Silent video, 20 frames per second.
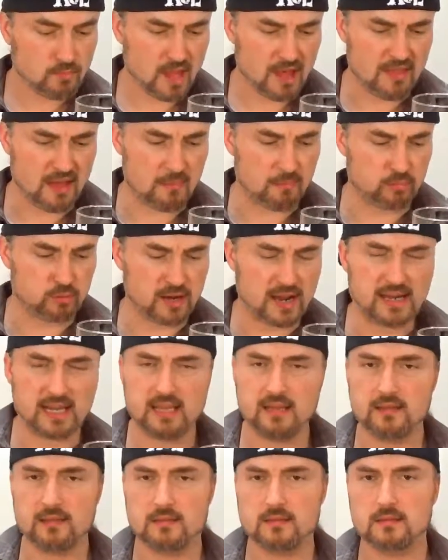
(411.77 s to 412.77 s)
and that
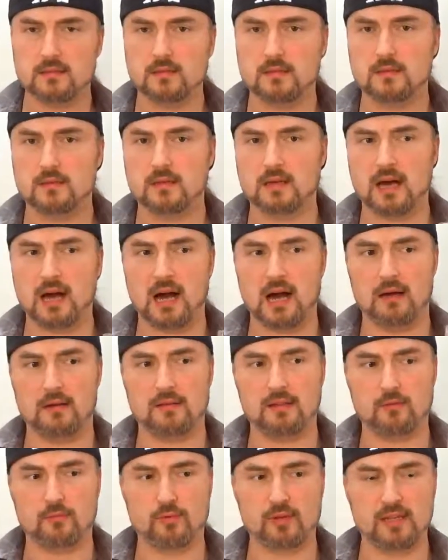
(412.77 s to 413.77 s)
bready,
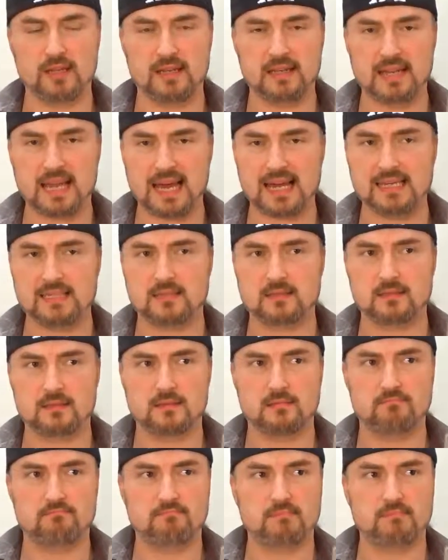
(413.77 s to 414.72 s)
that really nice